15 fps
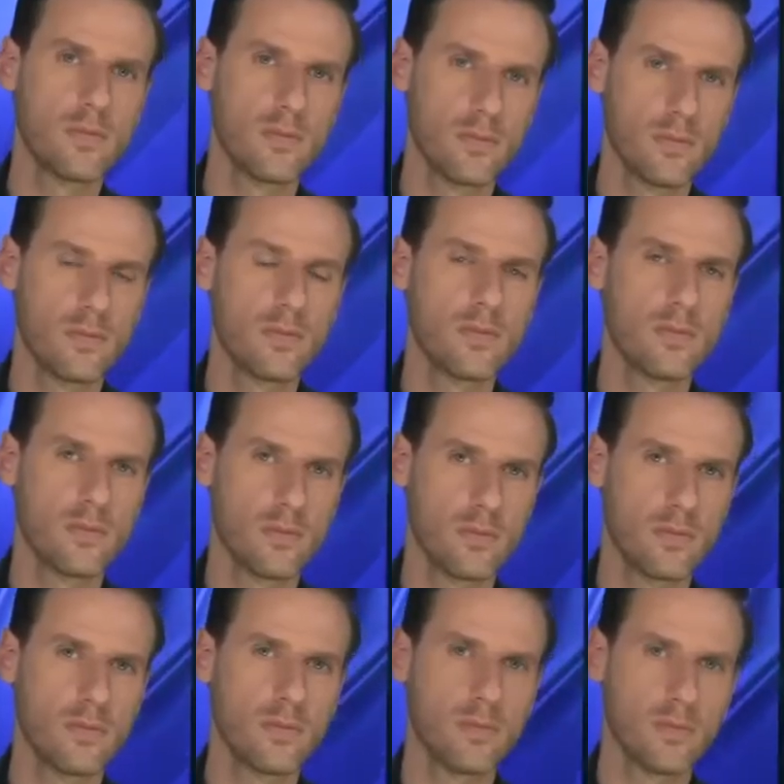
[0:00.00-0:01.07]

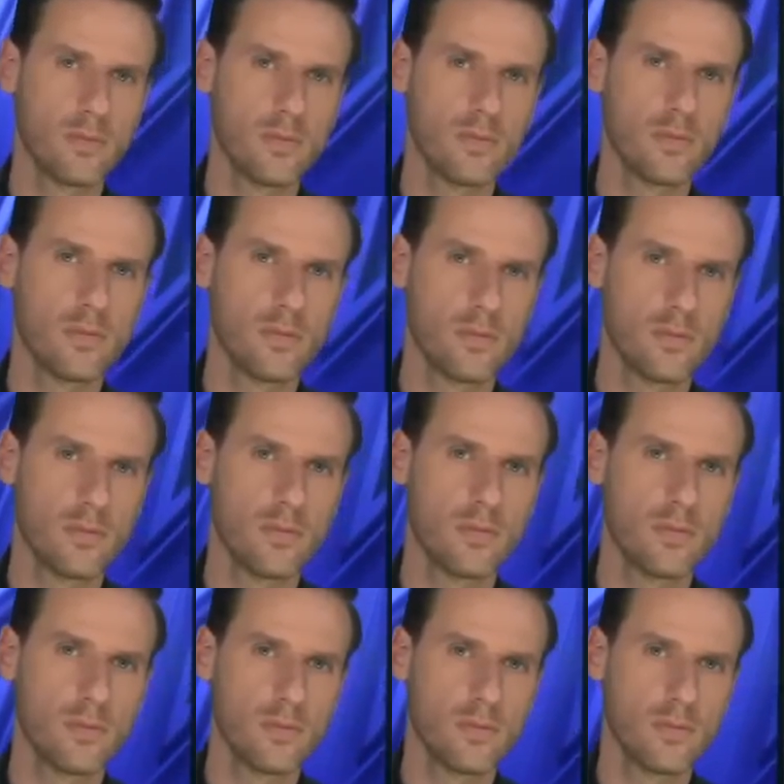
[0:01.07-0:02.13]

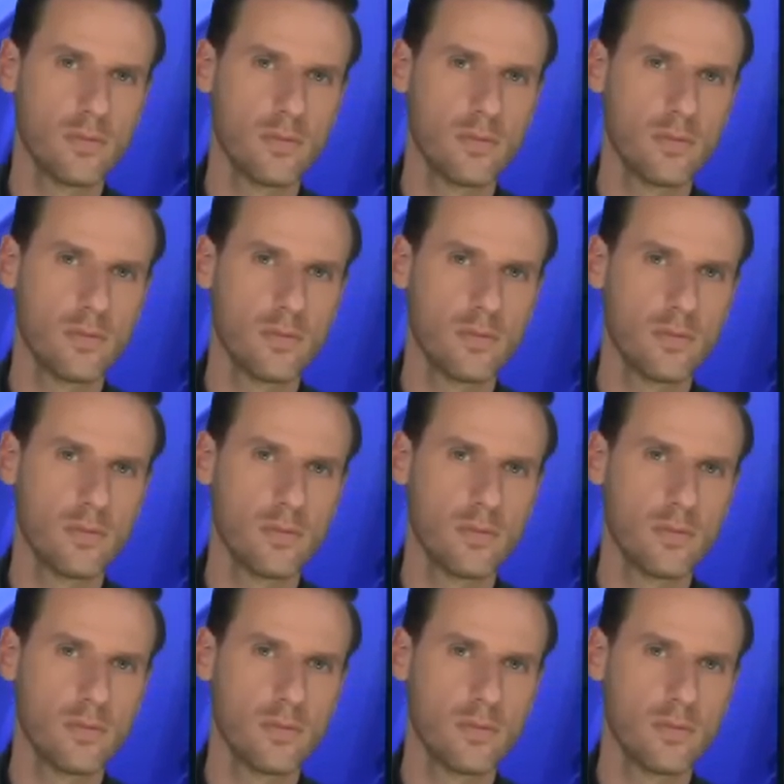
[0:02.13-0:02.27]
This person isn't speaking.